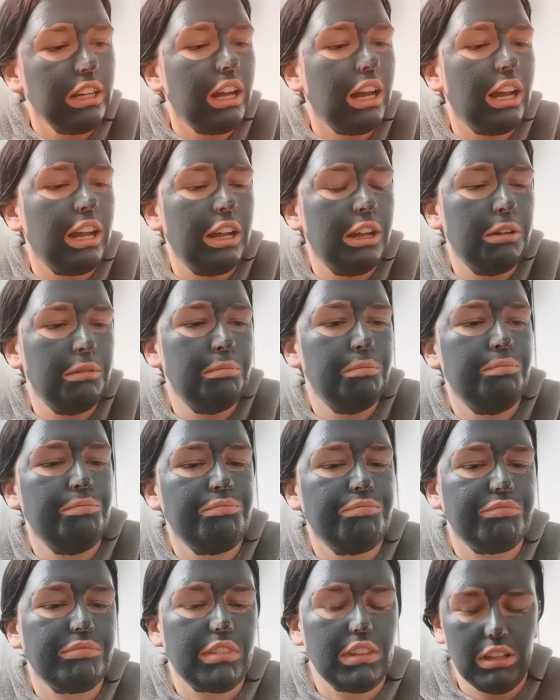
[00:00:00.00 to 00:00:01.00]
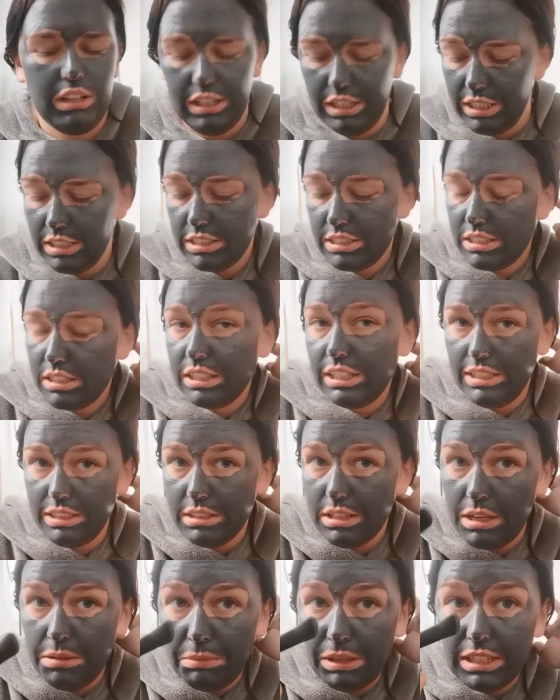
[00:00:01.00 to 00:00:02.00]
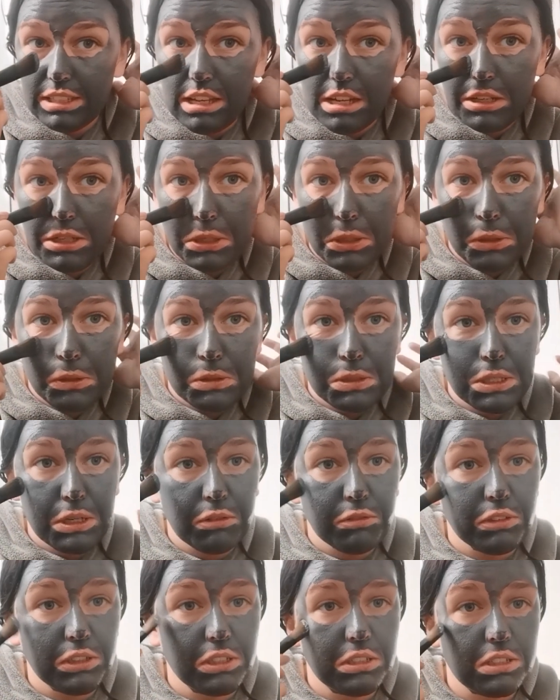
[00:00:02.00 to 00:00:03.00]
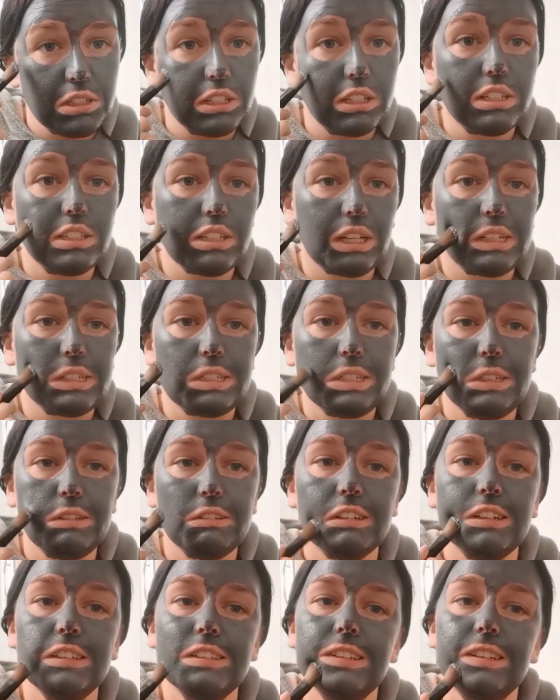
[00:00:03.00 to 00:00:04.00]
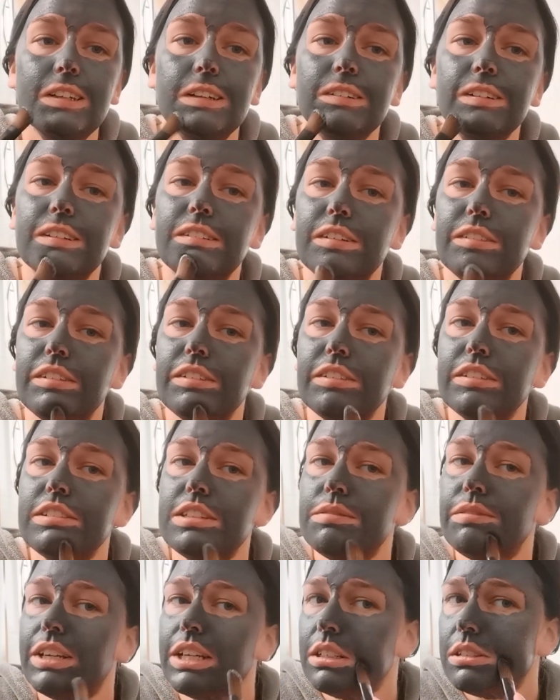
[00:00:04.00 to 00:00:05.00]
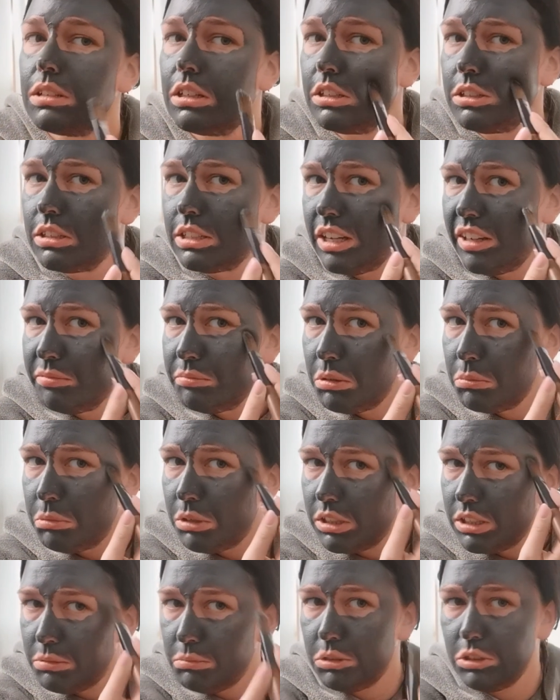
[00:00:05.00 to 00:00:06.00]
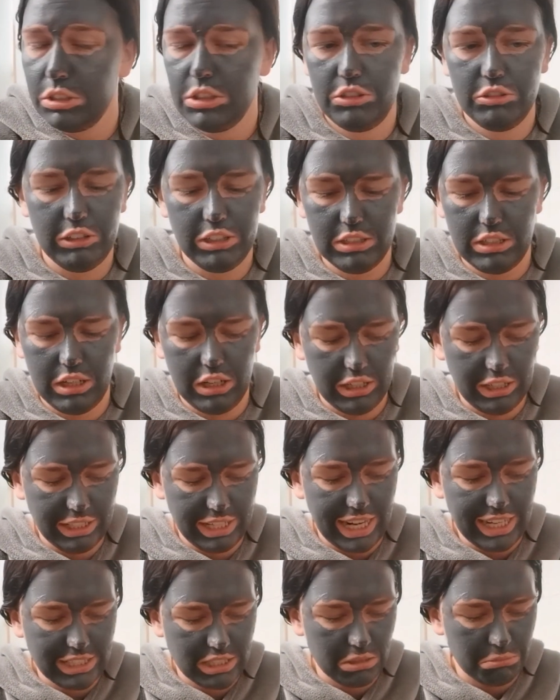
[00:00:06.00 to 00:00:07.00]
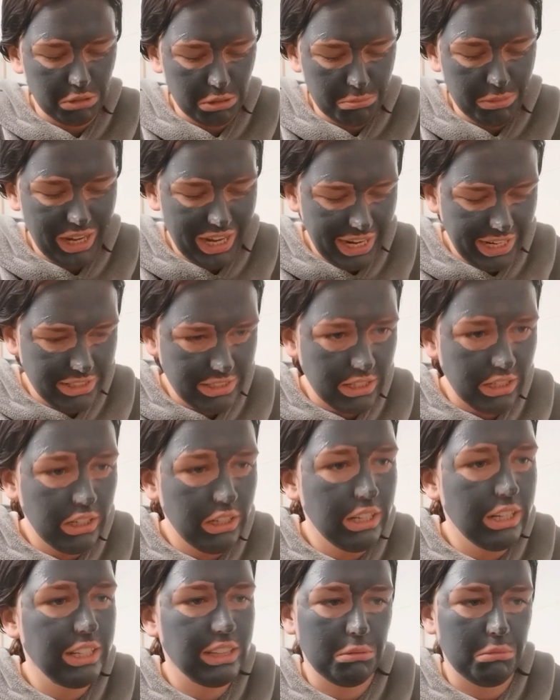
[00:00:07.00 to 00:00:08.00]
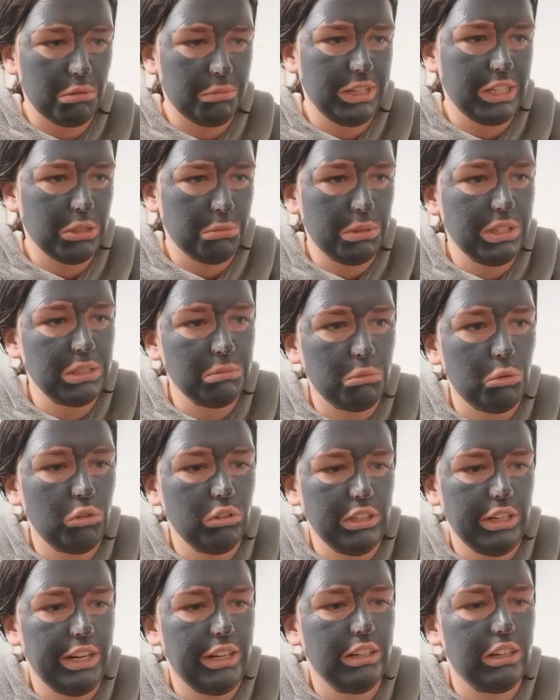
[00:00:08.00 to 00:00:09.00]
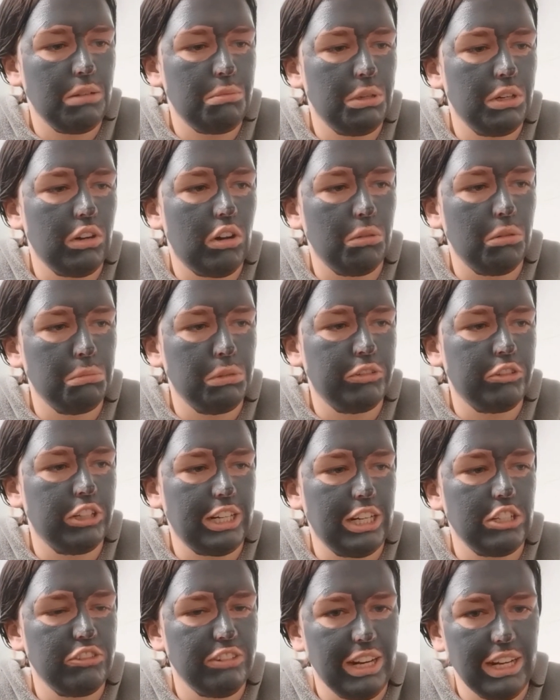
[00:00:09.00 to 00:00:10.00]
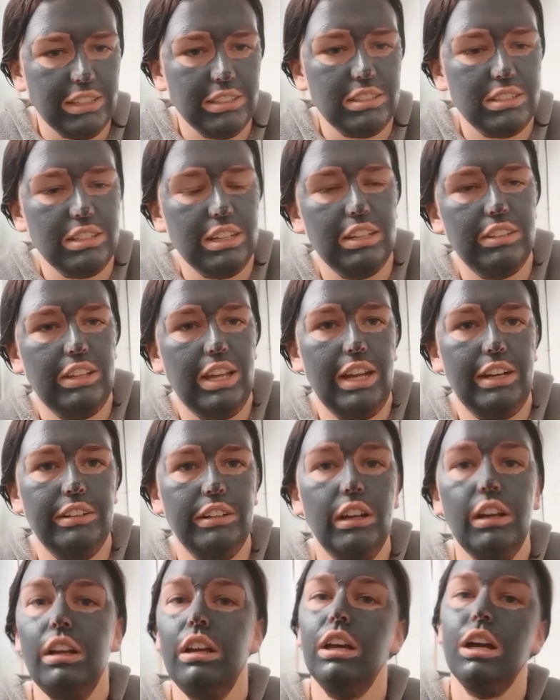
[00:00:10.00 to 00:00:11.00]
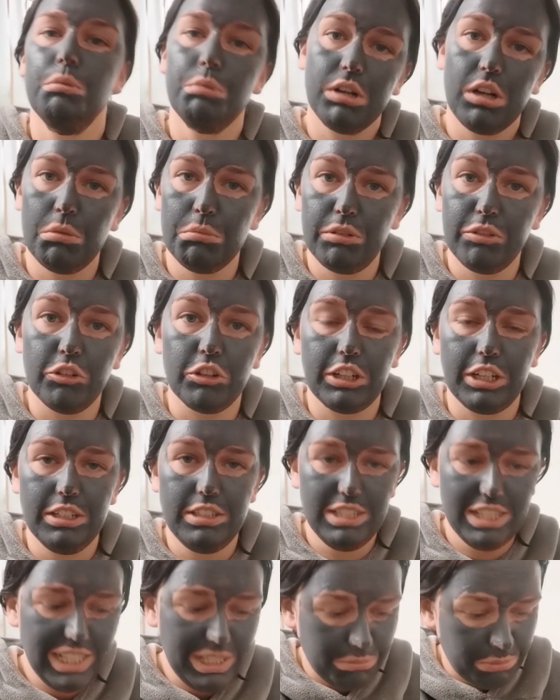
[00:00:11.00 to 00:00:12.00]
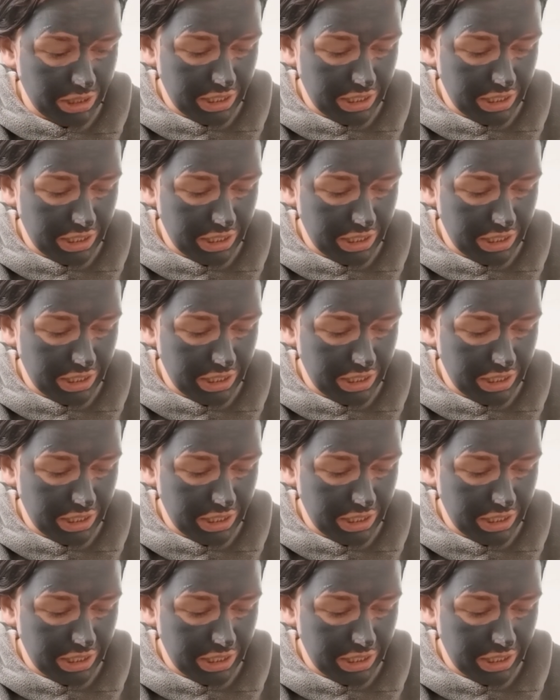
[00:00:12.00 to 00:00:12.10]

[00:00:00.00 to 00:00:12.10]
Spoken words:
and it makes a huge difference. Like, it's actually crazy how much of a difference it makes. I just have my body moisturiser like next to my bed, and when I wake up in the morning I put it on before I get dressed, and then put it on before I go to sleep,